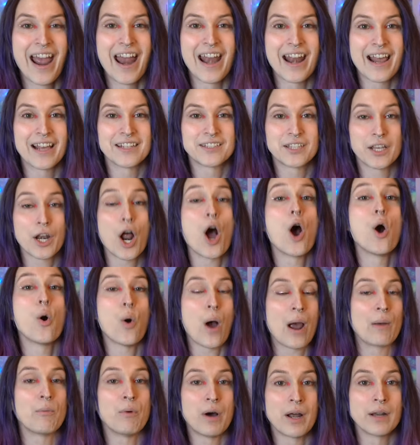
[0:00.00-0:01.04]
And I said, oh,
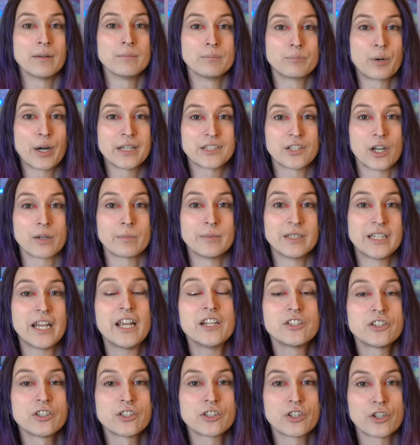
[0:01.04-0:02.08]
I want breast
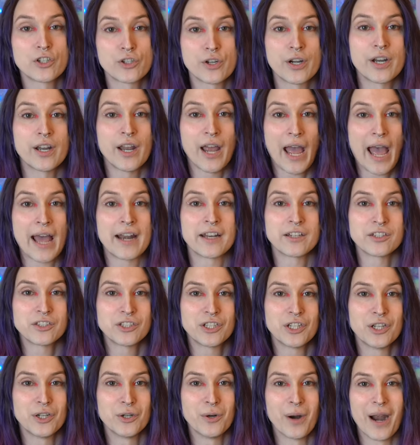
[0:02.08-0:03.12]
augmentation surgery adding
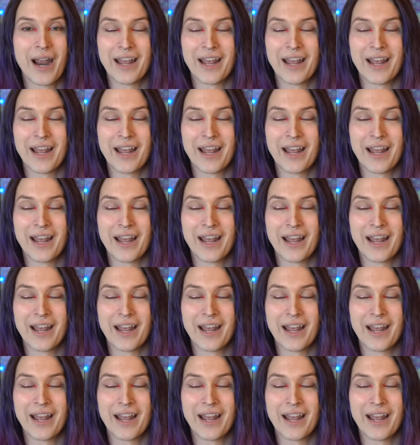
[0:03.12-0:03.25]
to.